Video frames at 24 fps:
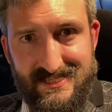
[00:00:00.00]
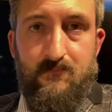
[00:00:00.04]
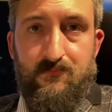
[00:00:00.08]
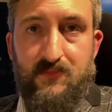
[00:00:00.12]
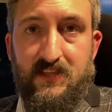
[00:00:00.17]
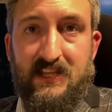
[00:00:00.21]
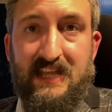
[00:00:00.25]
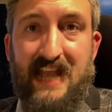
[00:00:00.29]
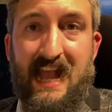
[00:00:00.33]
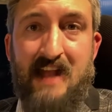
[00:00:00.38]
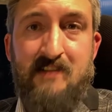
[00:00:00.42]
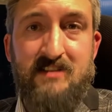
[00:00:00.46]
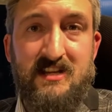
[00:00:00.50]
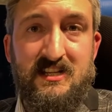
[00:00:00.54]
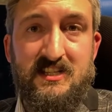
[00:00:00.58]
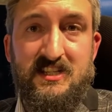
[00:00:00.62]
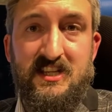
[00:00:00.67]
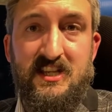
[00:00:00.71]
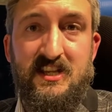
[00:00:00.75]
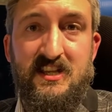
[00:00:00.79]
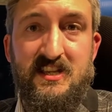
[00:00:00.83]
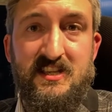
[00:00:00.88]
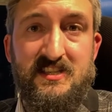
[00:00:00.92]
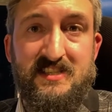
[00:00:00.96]
The
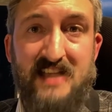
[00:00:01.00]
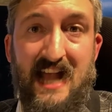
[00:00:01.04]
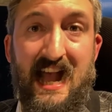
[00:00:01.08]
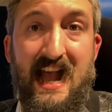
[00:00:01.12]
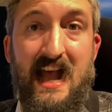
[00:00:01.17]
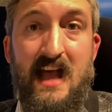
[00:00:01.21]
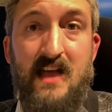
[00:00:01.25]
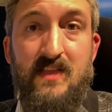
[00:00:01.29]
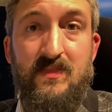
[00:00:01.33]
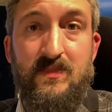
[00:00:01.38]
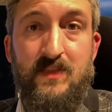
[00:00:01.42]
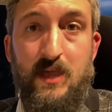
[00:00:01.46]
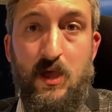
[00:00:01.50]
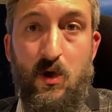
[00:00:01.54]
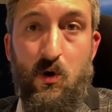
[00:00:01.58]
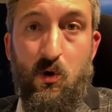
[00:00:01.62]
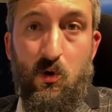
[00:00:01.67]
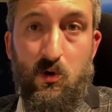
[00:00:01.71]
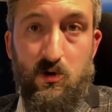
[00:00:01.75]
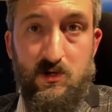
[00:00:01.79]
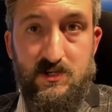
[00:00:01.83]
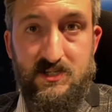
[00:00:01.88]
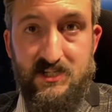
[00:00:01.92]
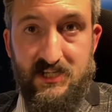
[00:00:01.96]
characters and the
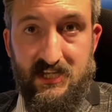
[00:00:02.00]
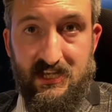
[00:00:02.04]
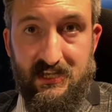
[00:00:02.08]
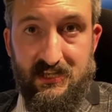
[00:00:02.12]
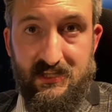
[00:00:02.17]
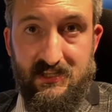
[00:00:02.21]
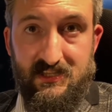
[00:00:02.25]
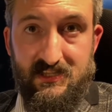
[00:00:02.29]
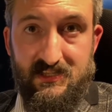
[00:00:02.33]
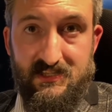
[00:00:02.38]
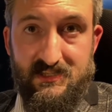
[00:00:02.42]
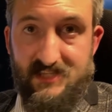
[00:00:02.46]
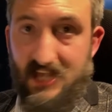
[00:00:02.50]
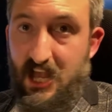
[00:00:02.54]
audience